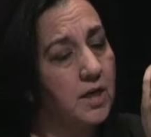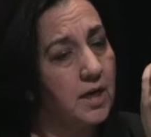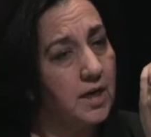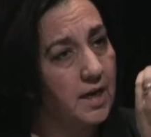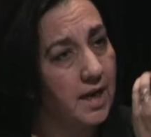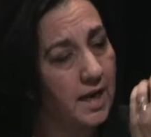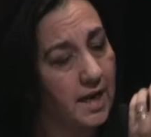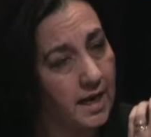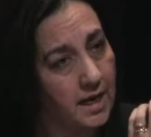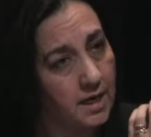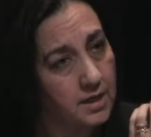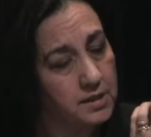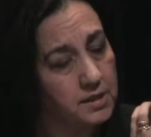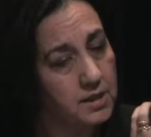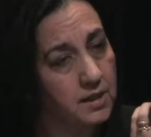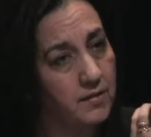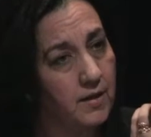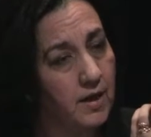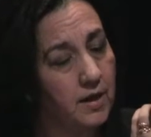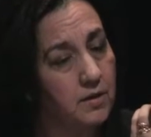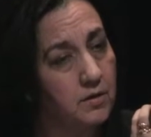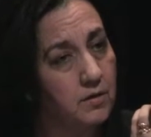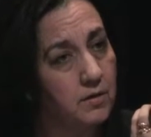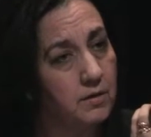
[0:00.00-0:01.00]
enhancing
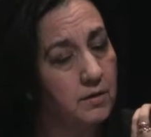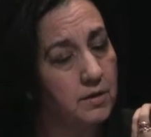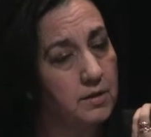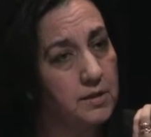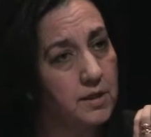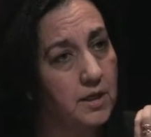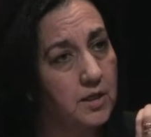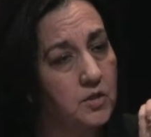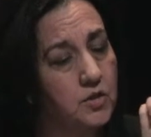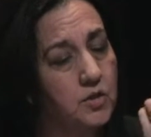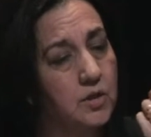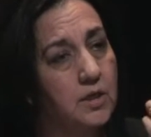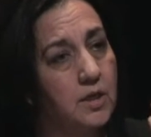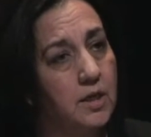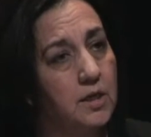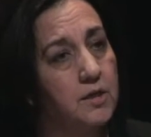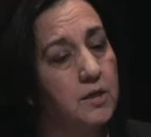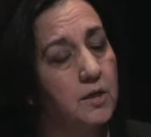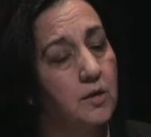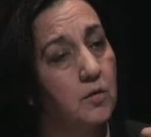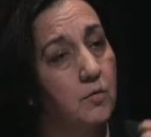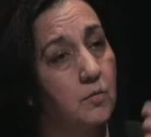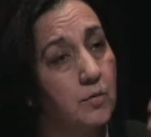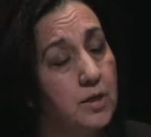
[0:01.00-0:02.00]
that utilization is
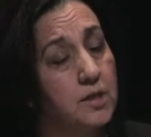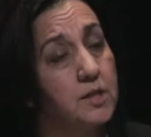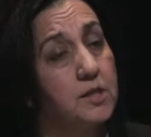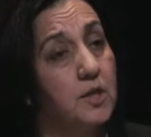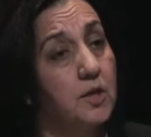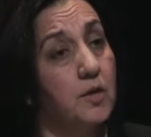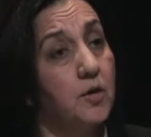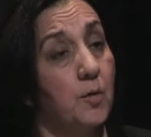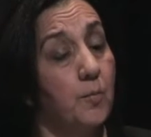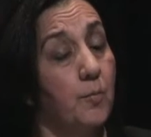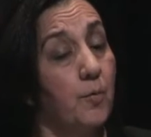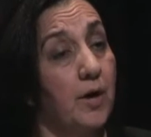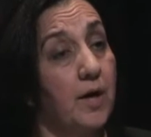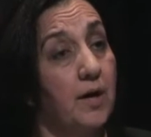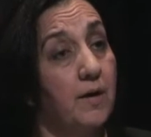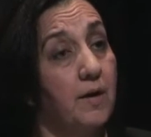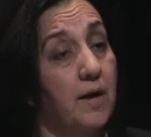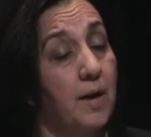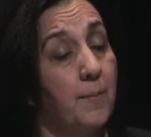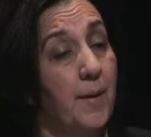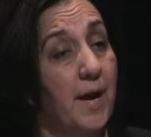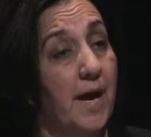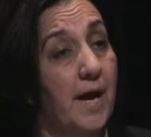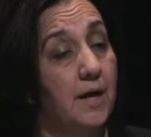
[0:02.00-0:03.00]
increasing your brain
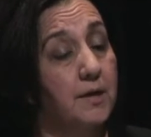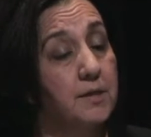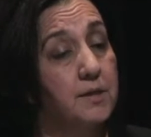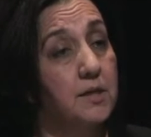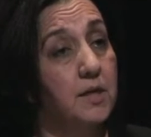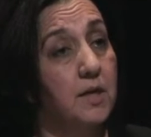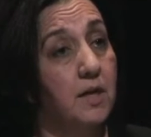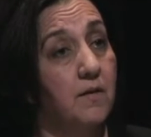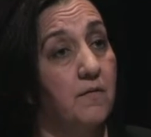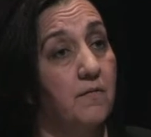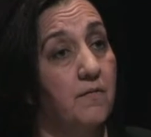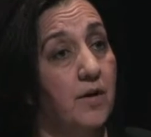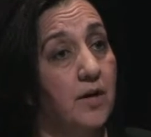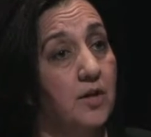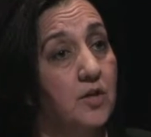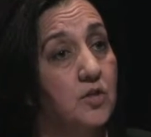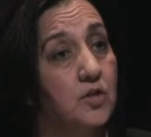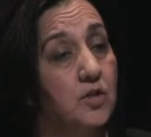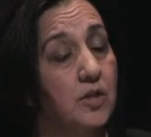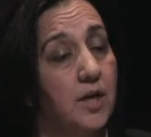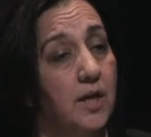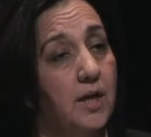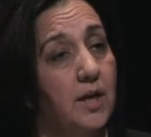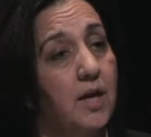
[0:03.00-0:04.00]
capacity and
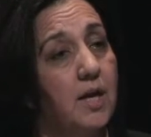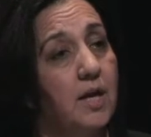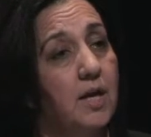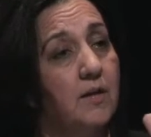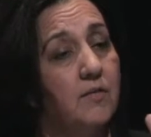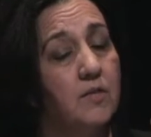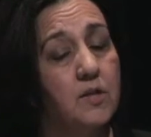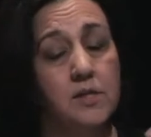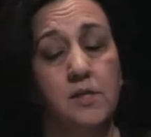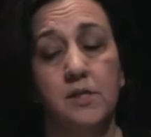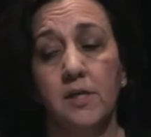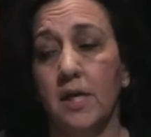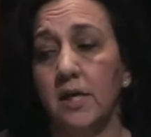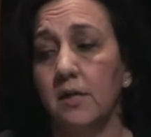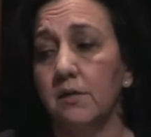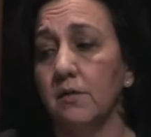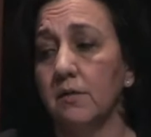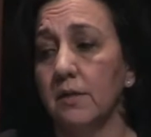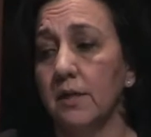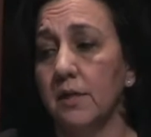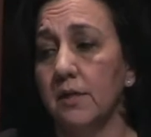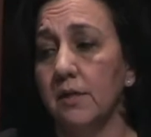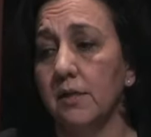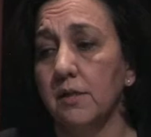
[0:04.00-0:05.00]
functioning. This nasal
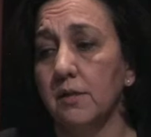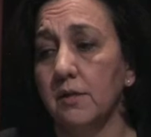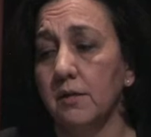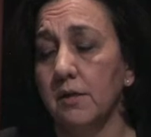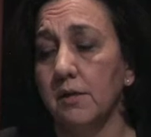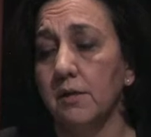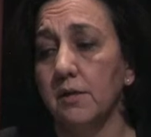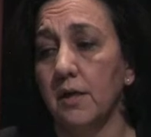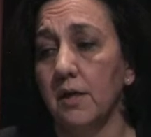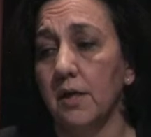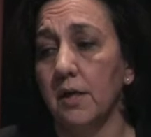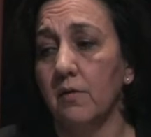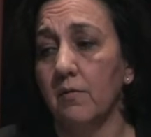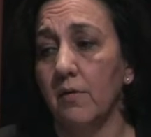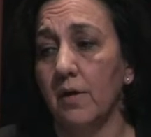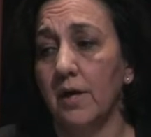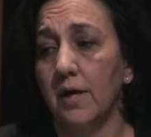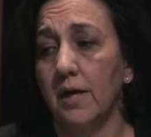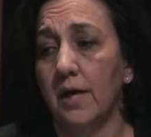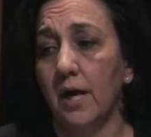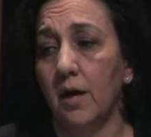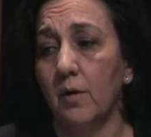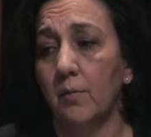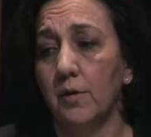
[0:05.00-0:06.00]
insulin study right
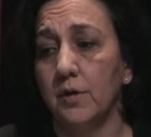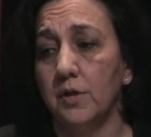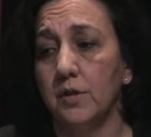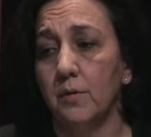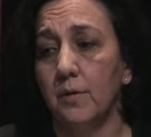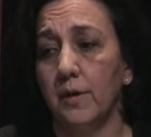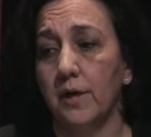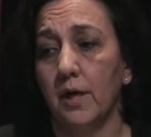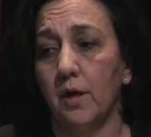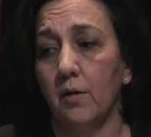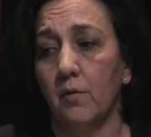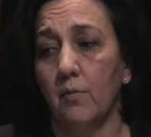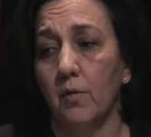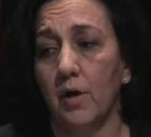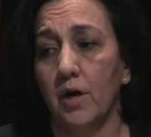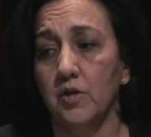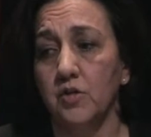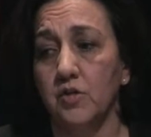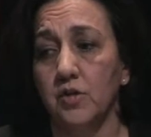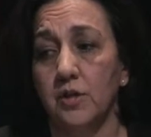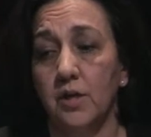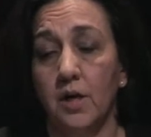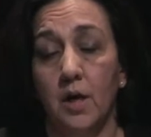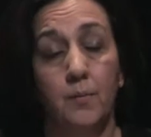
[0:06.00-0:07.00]
now we're doing at
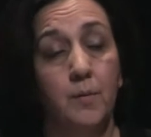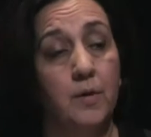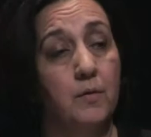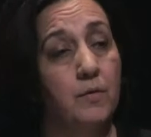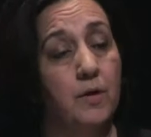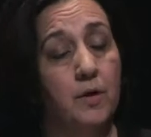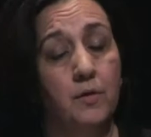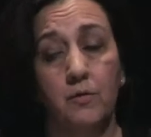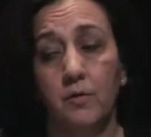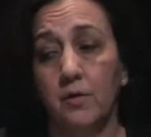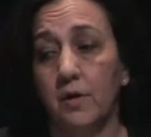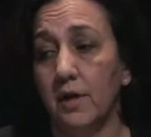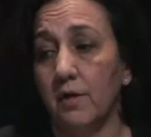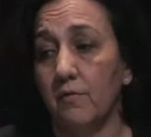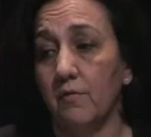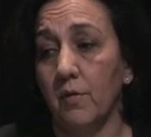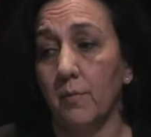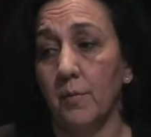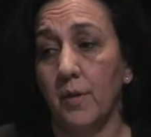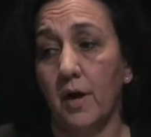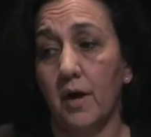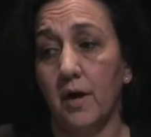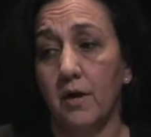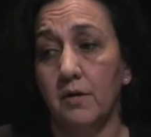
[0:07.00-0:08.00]
Rush, and I'll be recruiting from
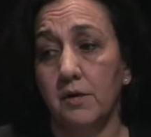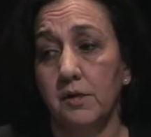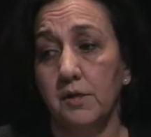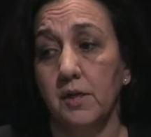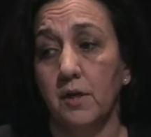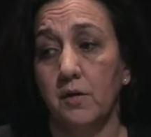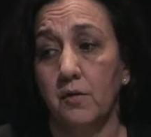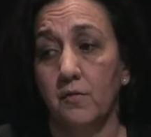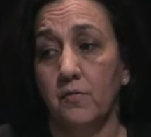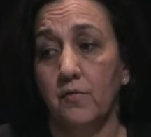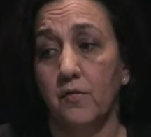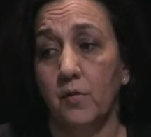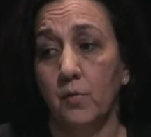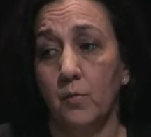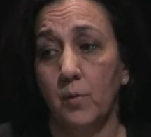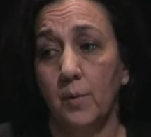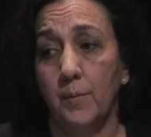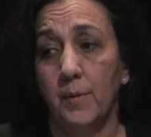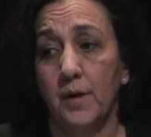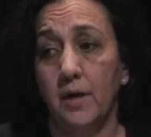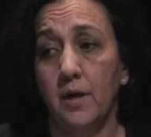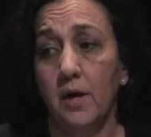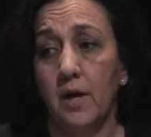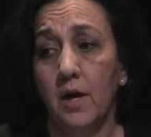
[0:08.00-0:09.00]
the Heart Center for
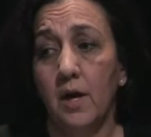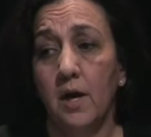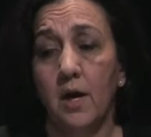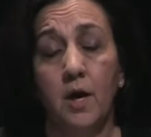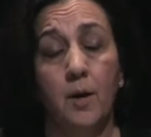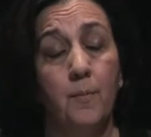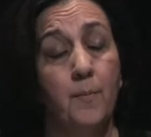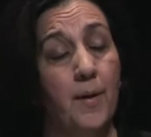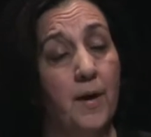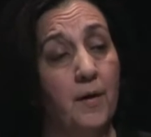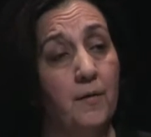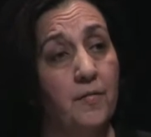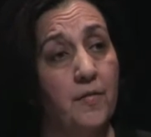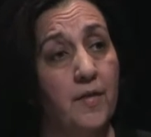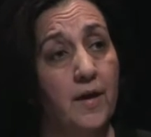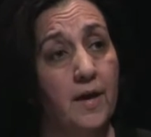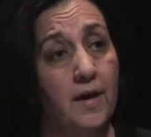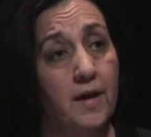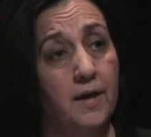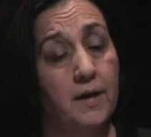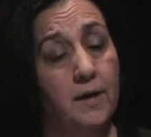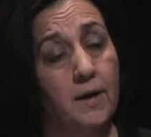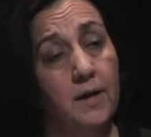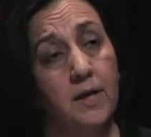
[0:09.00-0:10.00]
Women about
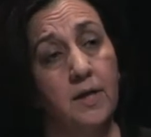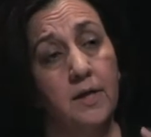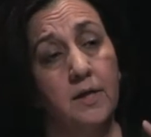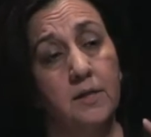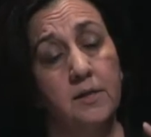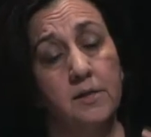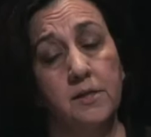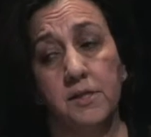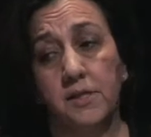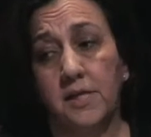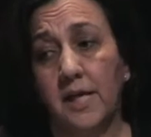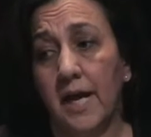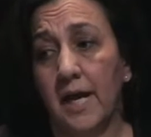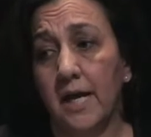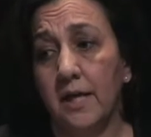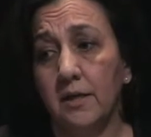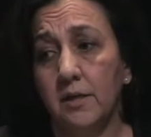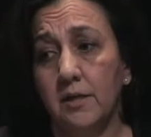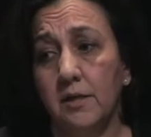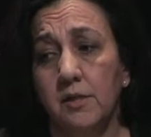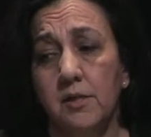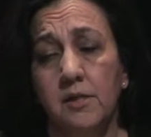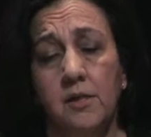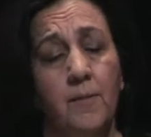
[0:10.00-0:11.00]
that.
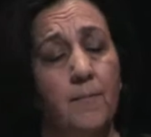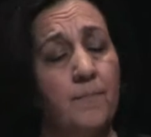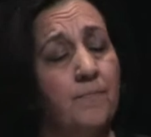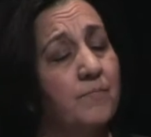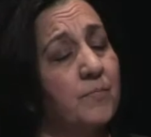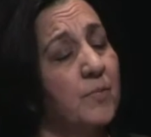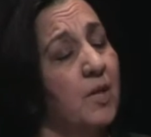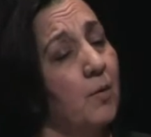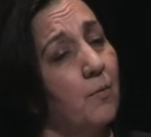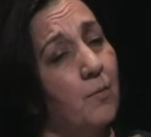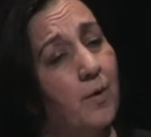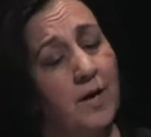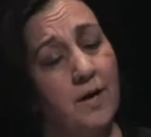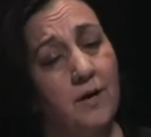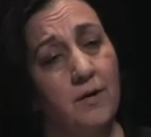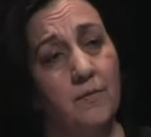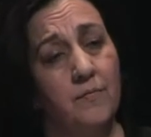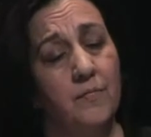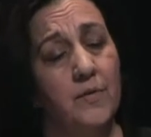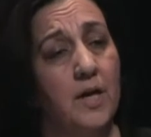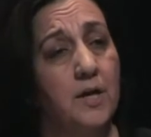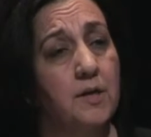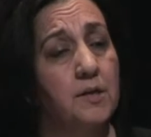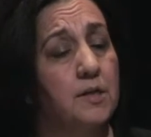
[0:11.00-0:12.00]
Statins, well,
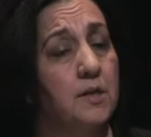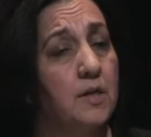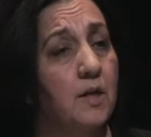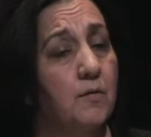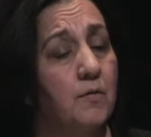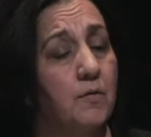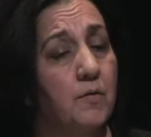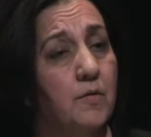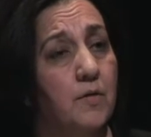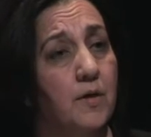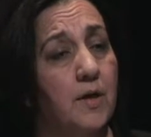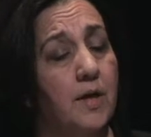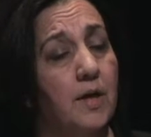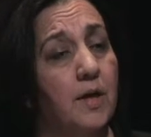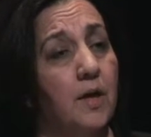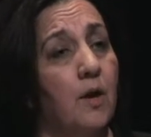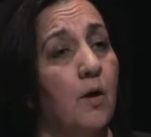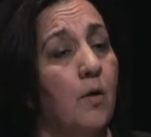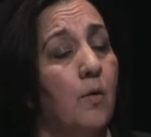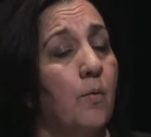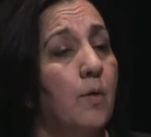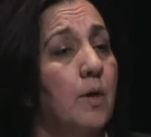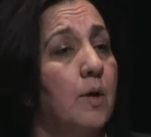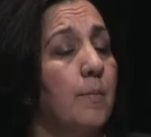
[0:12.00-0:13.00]
that's another thing.
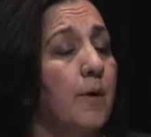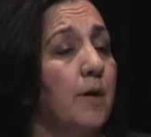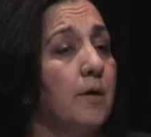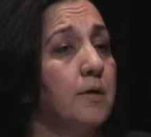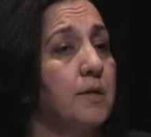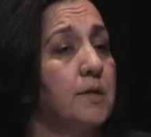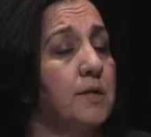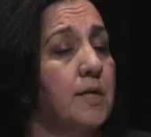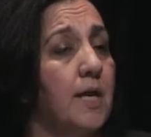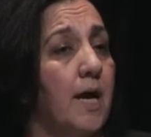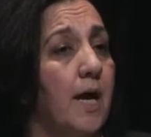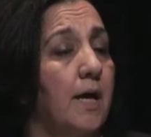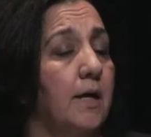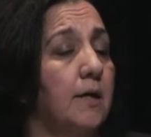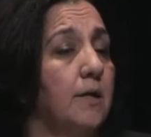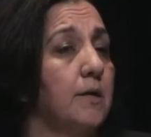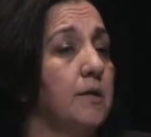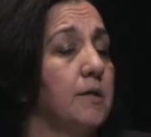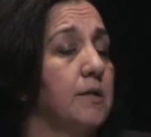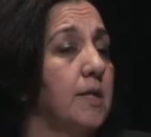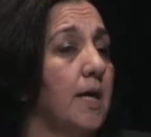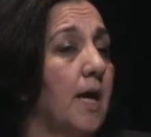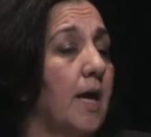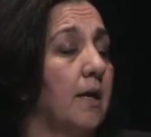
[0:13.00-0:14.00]
What about statins,
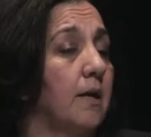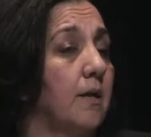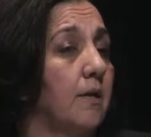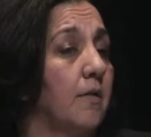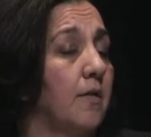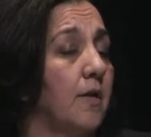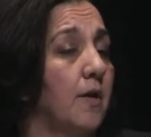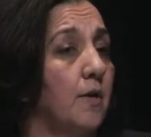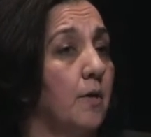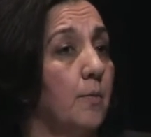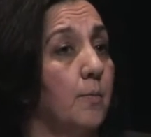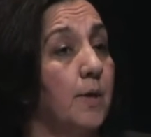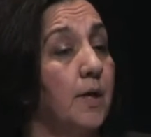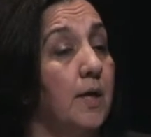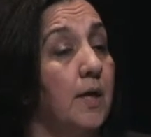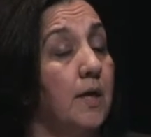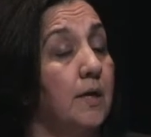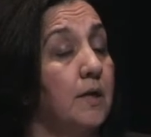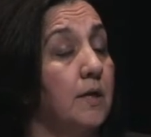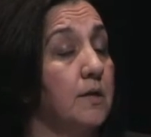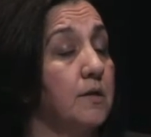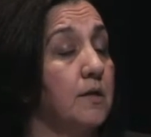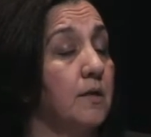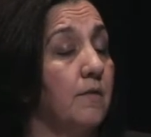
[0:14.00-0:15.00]
statin therapy?
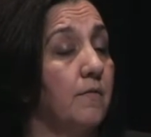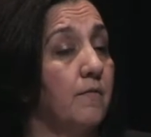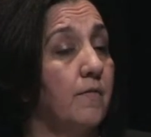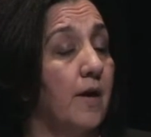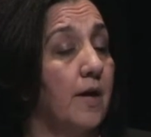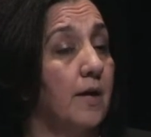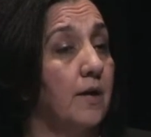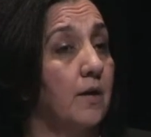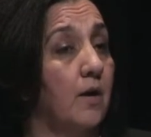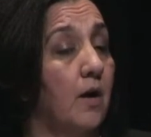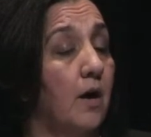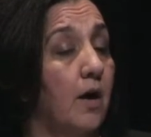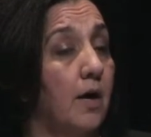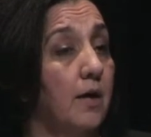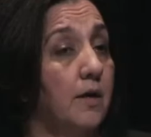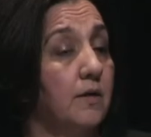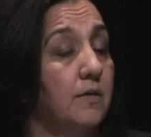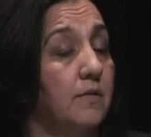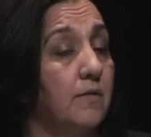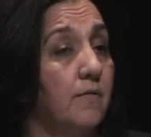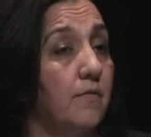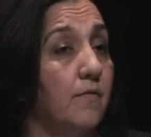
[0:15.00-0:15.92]
Does it affect cognitive